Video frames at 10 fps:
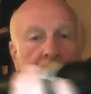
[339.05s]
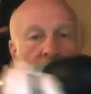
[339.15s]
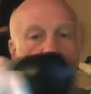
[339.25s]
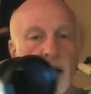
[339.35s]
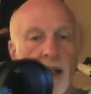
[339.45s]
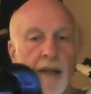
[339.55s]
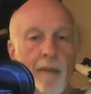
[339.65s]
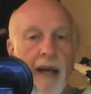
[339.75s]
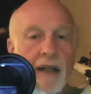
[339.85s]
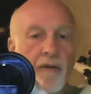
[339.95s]
Right? It
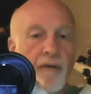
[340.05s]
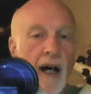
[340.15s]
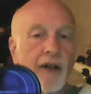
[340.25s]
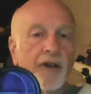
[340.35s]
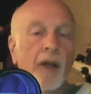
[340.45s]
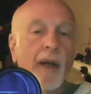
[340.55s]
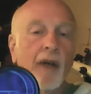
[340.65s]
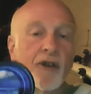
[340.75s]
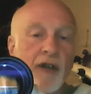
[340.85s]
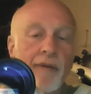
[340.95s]
magnifies
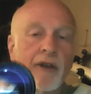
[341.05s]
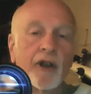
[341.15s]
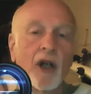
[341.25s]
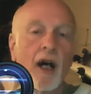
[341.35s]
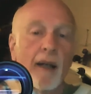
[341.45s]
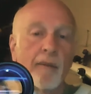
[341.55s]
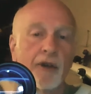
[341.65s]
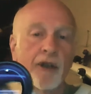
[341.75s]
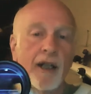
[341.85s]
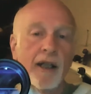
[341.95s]
about seven
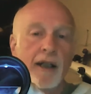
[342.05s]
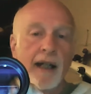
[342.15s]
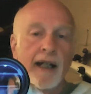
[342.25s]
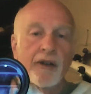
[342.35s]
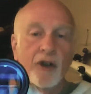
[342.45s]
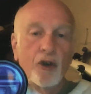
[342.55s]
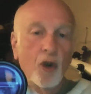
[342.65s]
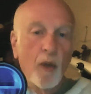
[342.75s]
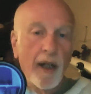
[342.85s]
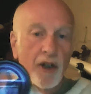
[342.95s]
times and has a
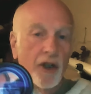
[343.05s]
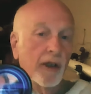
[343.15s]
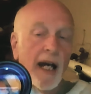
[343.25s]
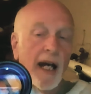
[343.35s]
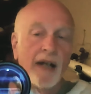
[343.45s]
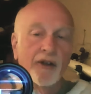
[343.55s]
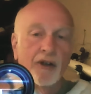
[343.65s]
two inch glass.